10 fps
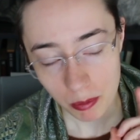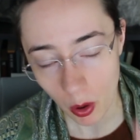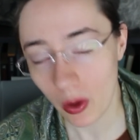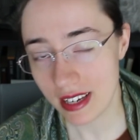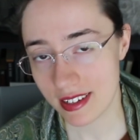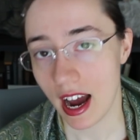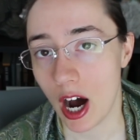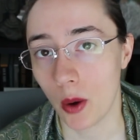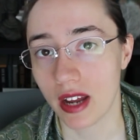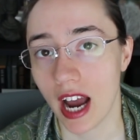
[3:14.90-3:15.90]
point
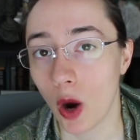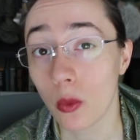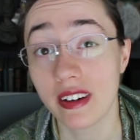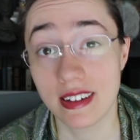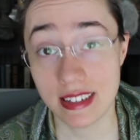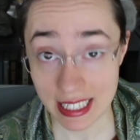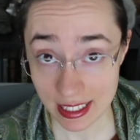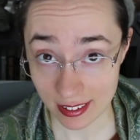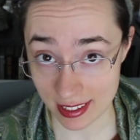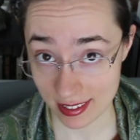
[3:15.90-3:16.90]
out how
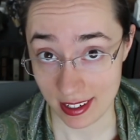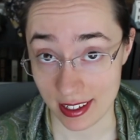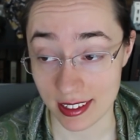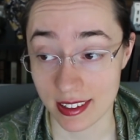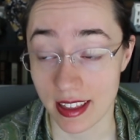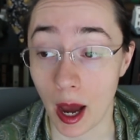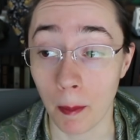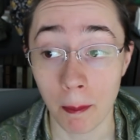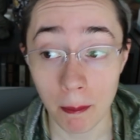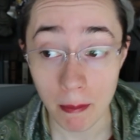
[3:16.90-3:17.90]
ridiculous it is that
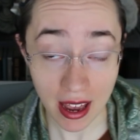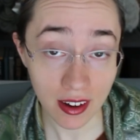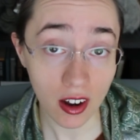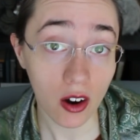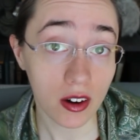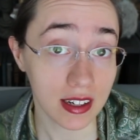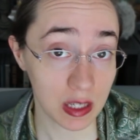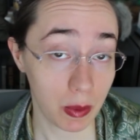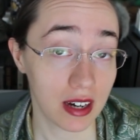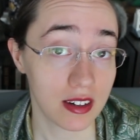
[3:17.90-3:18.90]
men are
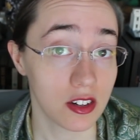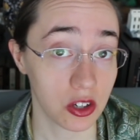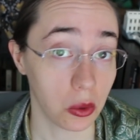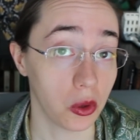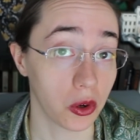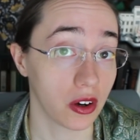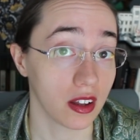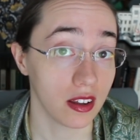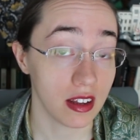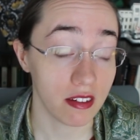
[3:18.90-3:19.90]
expected to
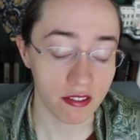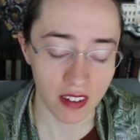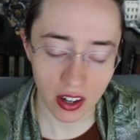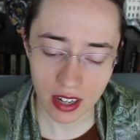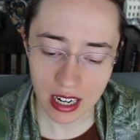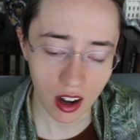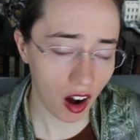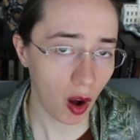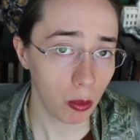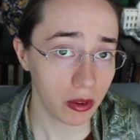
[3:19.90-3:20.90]
learn the very
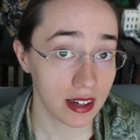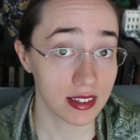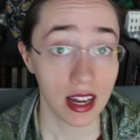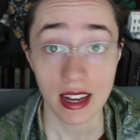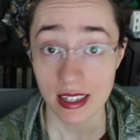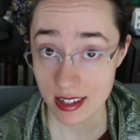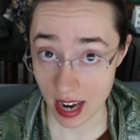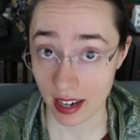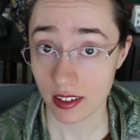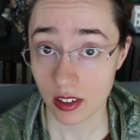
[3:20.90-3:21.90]
complex
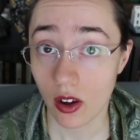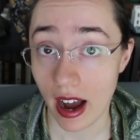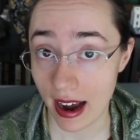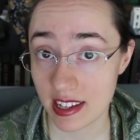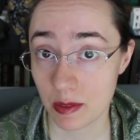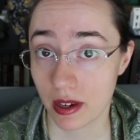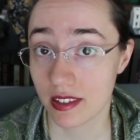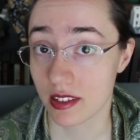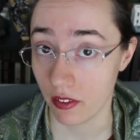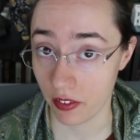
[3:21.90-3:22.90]
technical
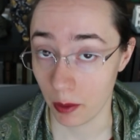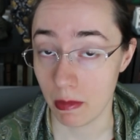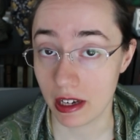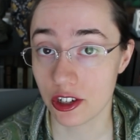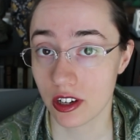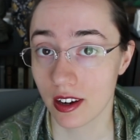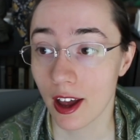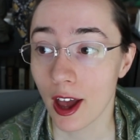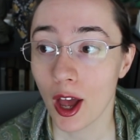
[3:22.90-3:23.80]
aspects of their mission,